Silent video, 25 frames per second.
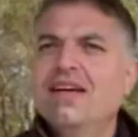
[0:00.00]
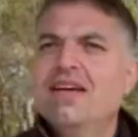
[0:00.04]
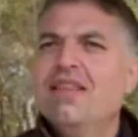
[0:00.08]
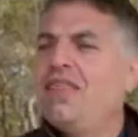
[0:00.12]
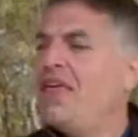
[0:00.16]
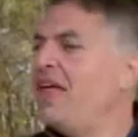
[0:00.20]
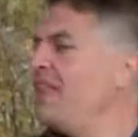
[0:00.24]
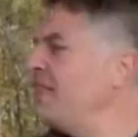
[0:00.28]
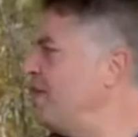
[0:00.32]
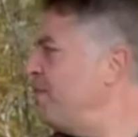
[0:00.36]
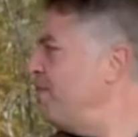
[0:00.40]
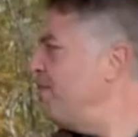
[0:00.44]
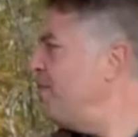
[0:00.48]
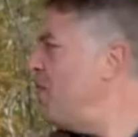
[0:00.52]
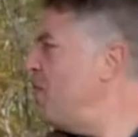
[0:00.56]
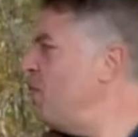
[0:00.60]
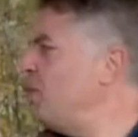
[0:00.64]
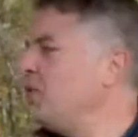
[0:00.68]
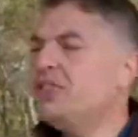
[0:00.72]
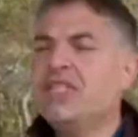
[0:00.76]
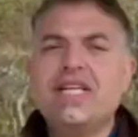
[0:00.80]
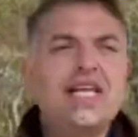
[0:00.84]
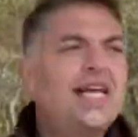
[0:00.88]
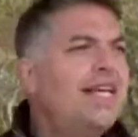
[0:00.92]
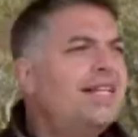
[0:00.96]
than the
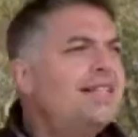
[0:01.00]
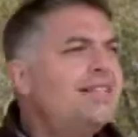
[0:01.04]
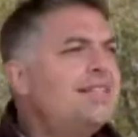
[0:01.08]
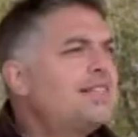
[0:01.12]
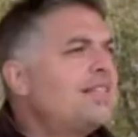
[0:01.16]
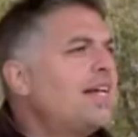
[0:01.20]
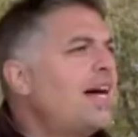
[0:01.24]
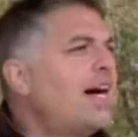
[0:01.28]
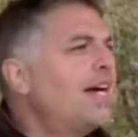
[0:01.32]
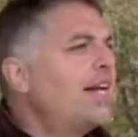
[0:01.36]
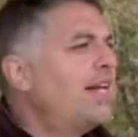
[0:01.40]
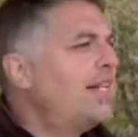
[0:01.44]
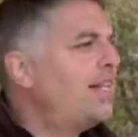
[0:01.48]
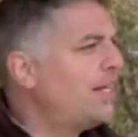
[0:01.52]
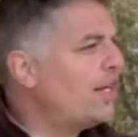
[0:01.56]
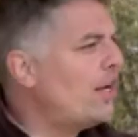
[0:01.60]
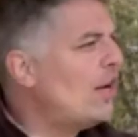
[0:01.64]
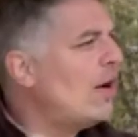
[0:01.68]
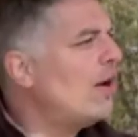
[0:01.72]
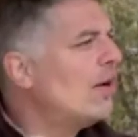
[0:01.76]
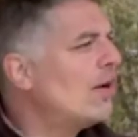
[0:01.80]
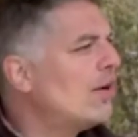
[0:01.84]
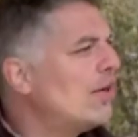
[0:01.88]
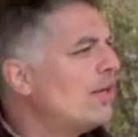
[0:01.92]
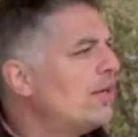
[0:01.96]
folks inside of the
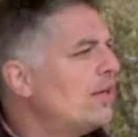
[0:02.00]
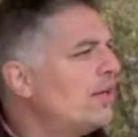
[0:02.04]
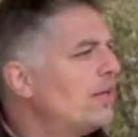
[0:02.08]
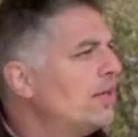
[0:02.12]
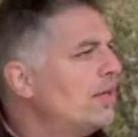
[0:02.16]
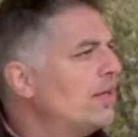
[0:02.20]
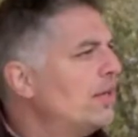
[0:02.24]
car.